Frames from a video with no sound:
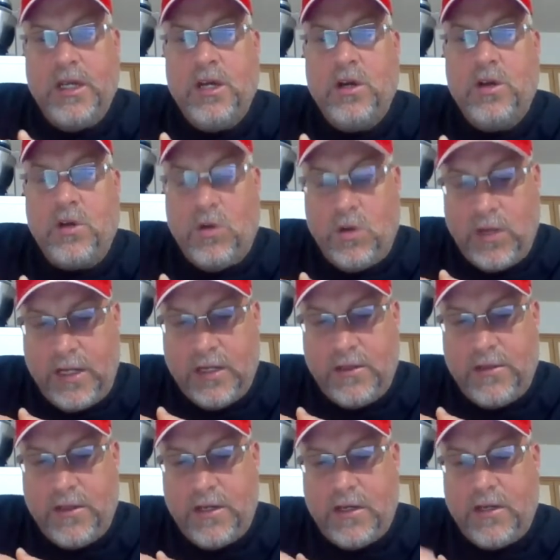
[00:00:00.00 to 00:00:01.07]
Going out
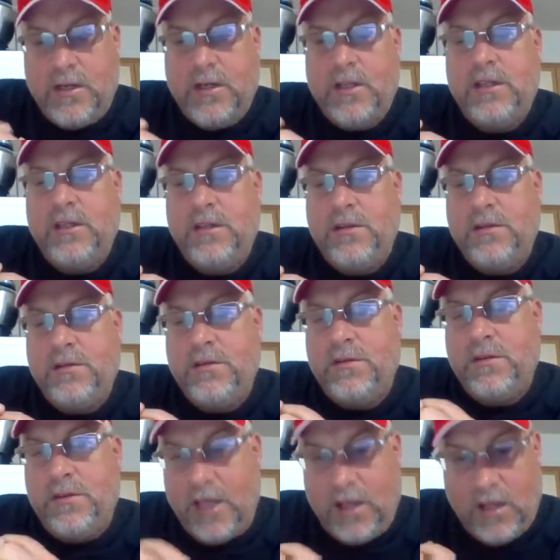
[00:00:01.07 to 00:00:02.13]
there,
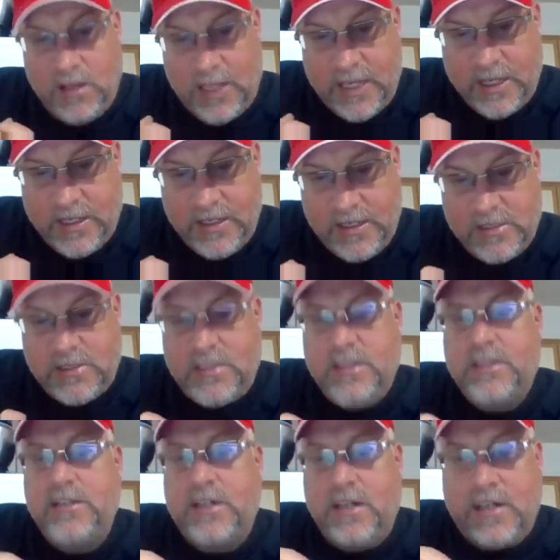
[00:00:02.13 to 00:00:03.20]
telling it like it is,
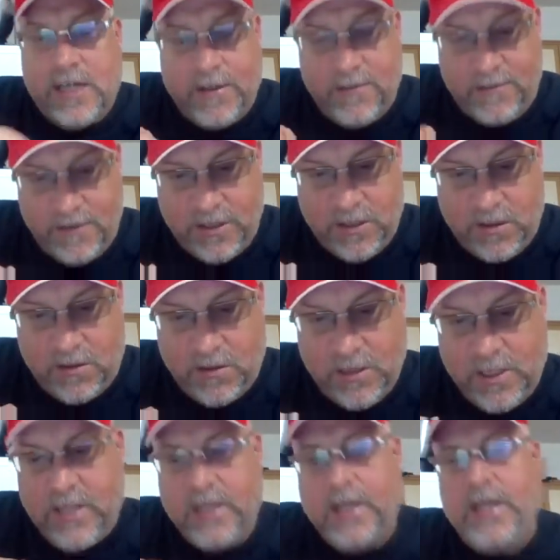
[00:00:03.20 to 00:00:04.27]
tell how they feel,
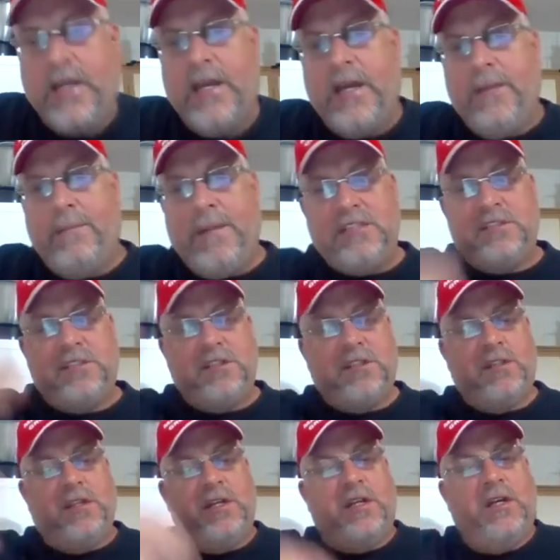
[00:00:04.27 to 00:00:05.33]
and
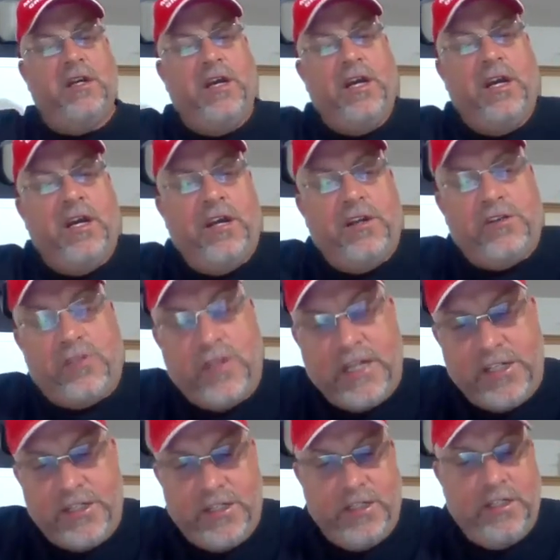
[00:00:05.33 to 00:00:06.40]
basically
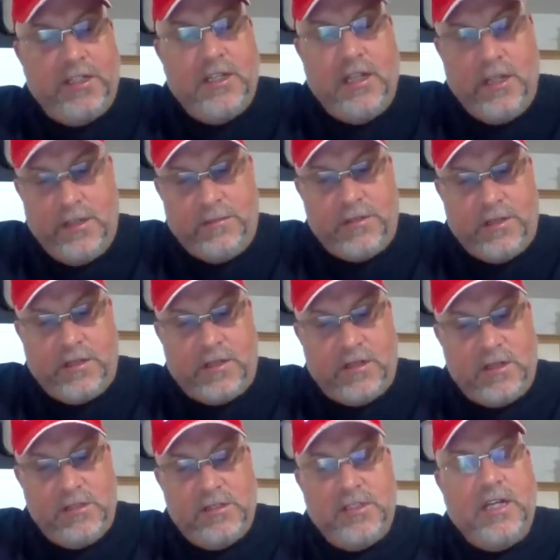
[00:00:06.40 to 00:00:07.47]
trashing the
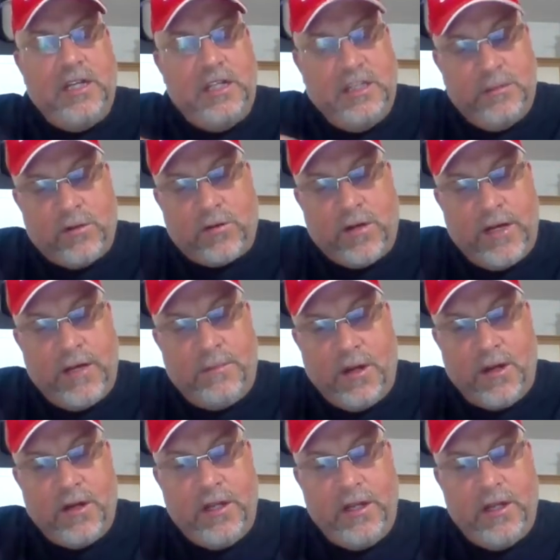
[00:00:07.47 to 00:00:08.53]
libtards and the Democrat
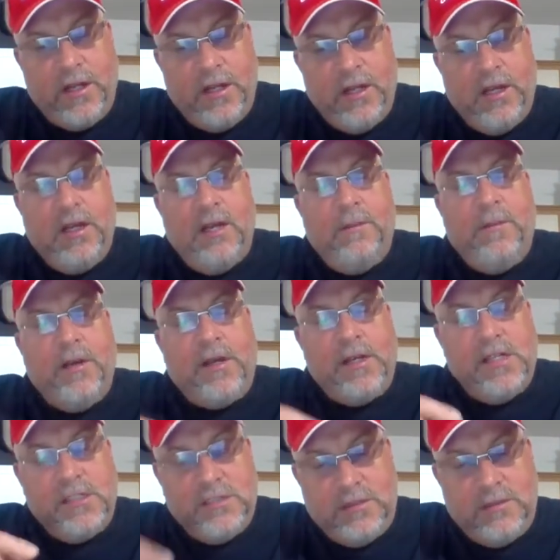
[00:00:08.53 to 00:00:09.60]
Party,
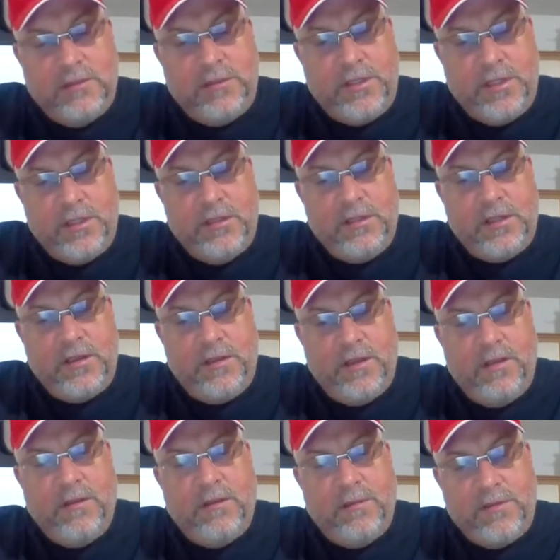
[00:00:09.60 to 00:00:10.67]
because then
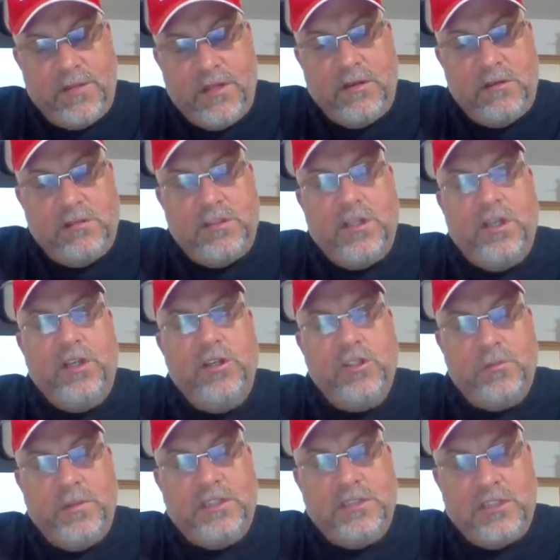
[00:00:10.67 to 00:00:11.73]
themselves used
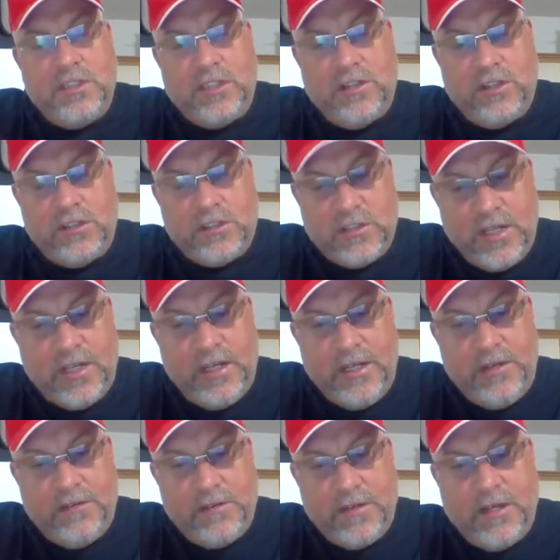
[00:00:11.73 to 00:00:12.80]
to be their
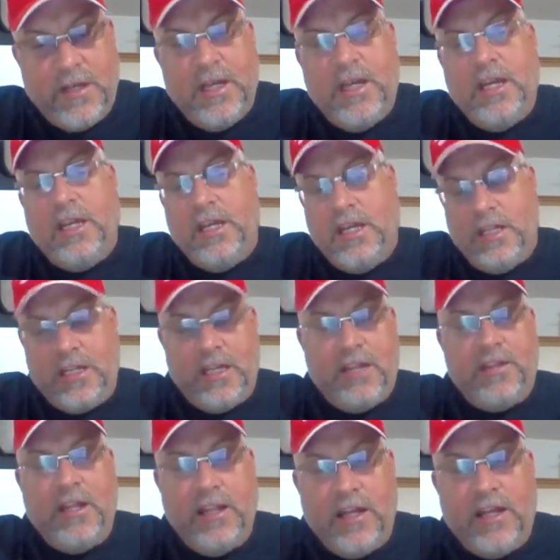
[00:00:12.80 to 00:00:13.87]
slaves, yet
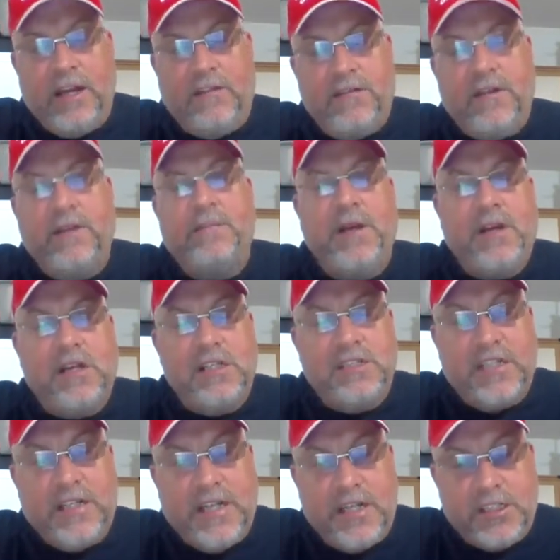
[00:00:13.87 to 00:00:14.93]
they left because they
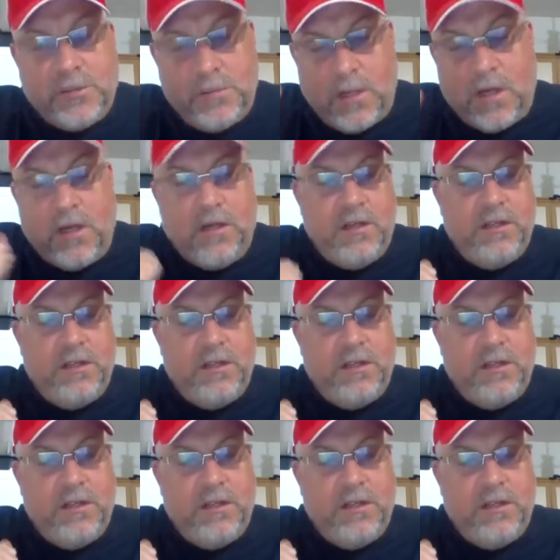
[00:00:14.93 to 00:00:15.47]
got smart,